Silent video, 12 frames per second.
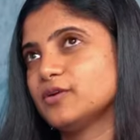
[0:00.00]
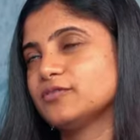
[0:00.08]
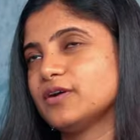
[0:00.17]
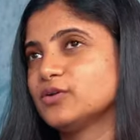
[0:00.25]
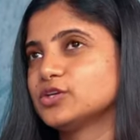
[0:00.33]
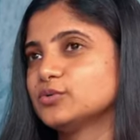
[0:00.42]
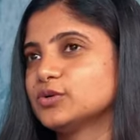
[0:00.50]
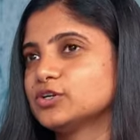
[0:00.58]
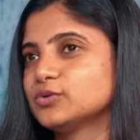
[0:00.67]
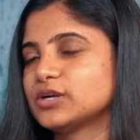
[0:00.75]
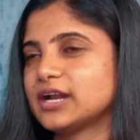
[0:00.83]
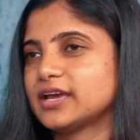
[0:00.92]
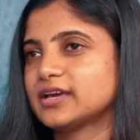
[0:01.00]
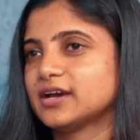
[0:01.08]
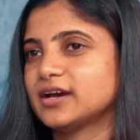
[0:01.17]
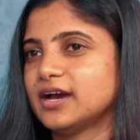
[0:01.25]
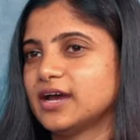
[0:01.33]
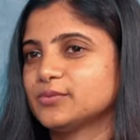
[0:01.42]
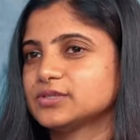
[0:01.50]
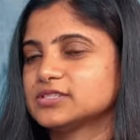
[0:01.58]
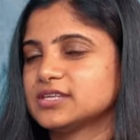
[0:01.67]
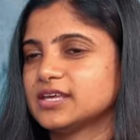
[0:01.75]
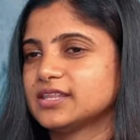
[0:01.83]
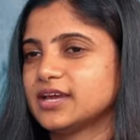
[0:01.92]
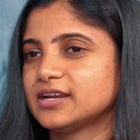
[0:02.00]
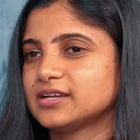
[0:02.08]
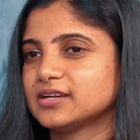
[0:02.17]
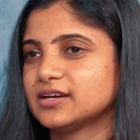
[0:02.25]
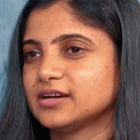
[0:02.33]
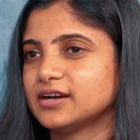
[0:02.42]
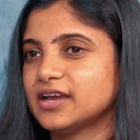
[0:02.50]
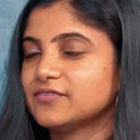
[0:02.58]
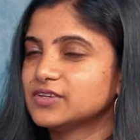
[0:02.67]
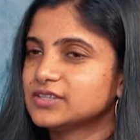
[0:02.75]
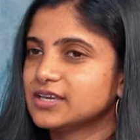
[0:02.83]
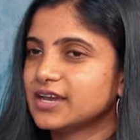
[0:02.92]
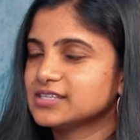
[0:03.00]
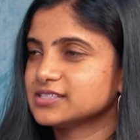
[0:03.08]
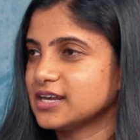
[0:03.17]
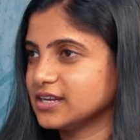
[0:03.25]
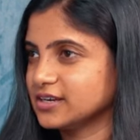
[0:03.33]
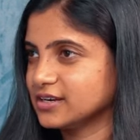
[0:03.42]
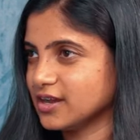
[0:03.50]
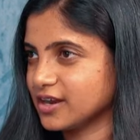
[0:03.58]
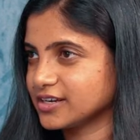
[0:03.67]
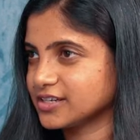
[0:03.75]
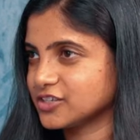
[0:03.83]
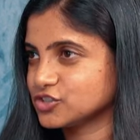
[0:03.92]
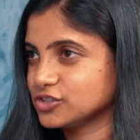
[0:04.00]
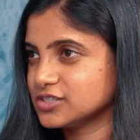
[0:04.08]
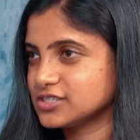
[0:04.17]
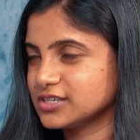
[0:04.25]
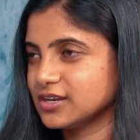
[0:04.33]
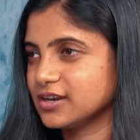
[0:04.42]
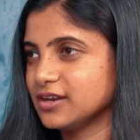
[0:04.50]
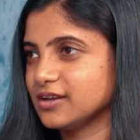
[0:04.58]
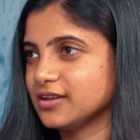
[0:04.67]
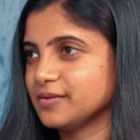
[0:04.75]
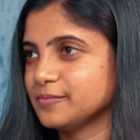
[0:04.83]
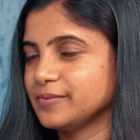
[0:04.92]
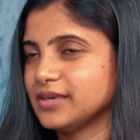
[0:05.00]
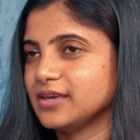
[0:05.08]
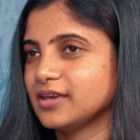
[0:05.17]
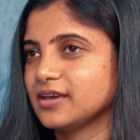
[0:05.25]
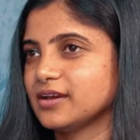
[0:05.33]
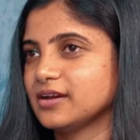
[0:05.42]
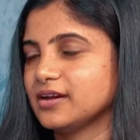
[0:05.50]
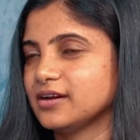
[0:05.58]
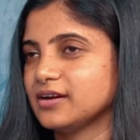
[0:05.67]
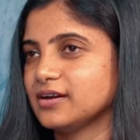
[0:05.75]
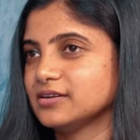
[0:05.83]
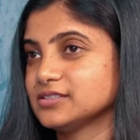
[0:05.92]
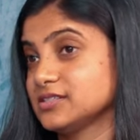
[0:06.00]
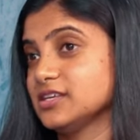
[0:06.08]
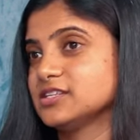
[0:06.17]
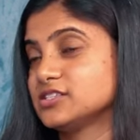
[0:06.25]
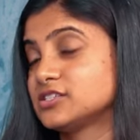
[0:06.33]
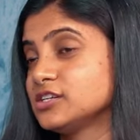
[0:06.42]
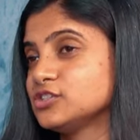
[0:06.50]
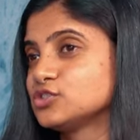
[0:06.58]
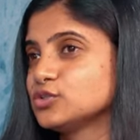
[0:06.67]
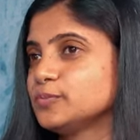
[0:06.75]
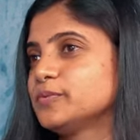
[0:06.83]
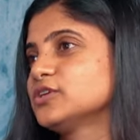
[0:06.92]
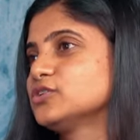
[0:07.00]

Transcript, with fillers: of how you would do it like I would say that uh, everything I studied in architecture is still being uh, is still super